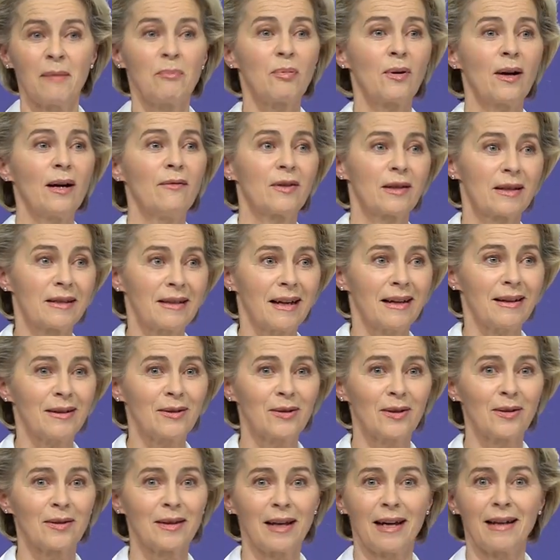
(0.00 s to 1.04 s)
private
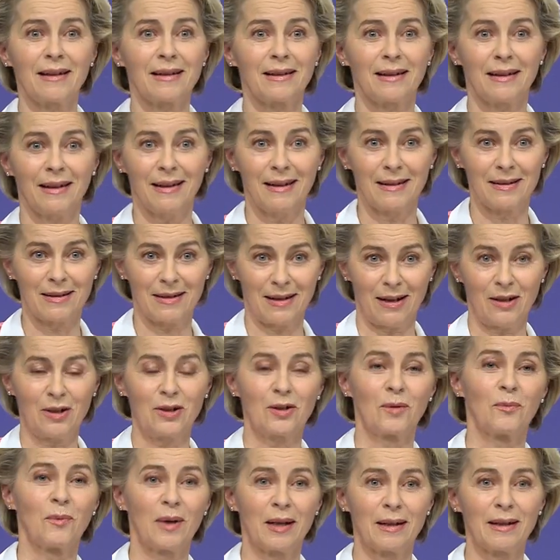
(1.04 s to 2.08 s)
sector that in such
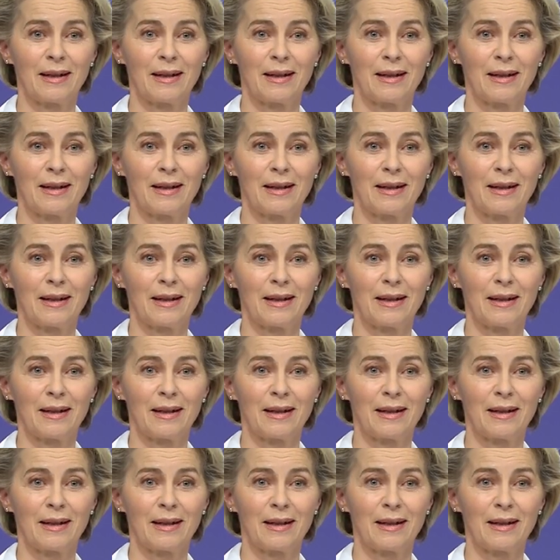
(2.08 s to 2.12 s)
a way